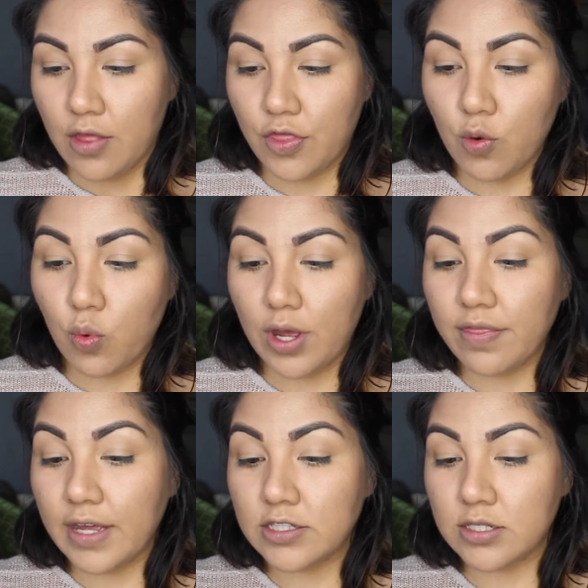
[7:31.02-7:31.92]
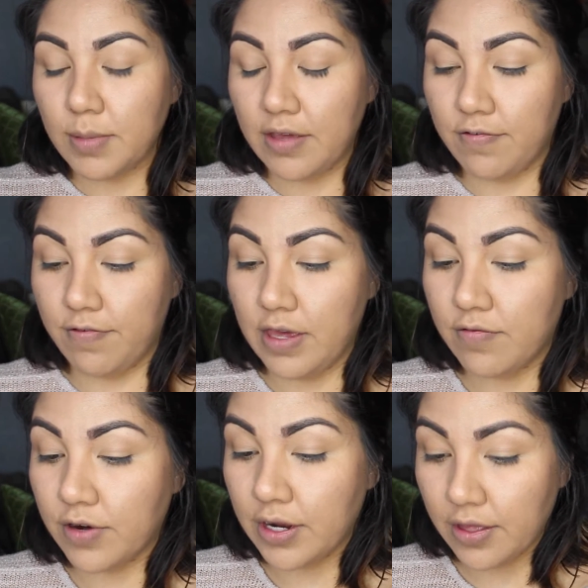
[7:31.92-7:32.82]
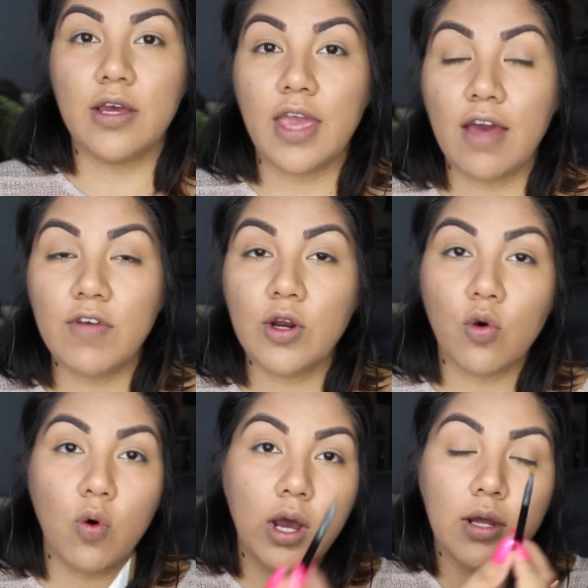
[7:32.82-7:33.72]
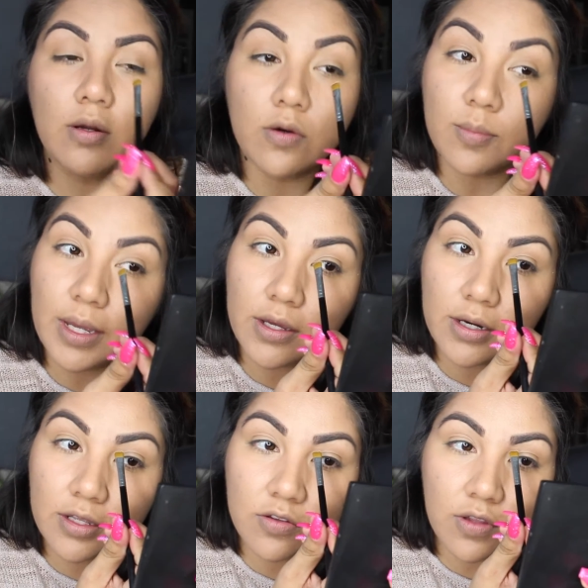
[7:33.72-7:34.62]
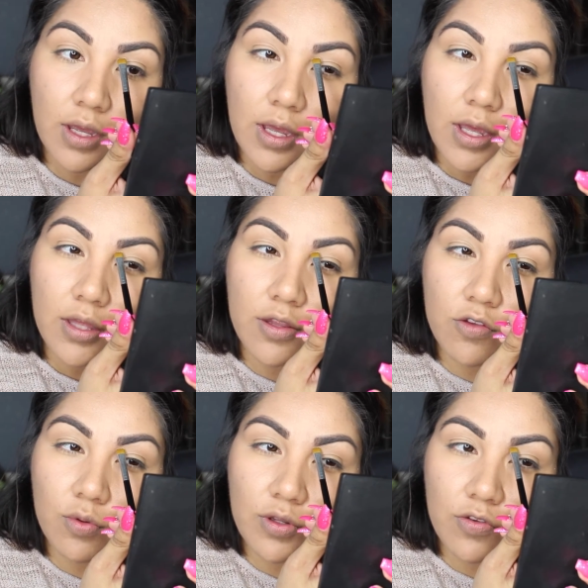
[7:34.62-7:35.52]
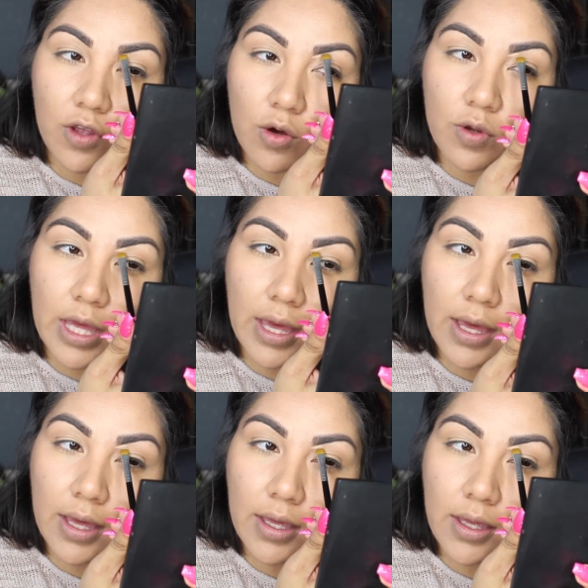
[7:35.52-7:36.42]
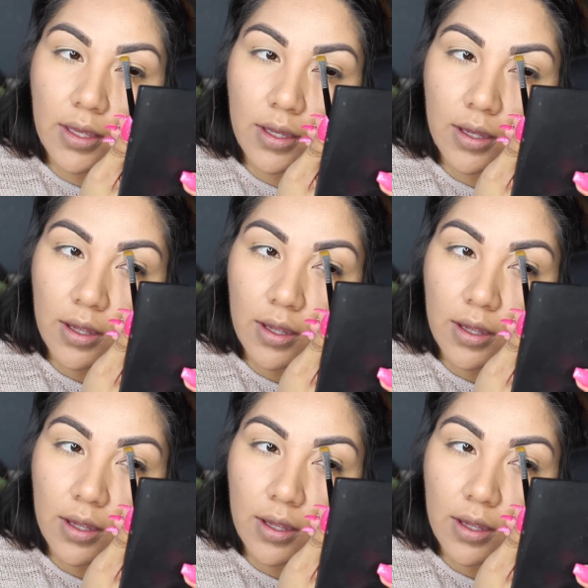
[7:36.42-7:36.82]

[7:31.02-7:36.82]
The one that's my favorite, the Kevyn Aucoin, oh my goodness. This one's okay.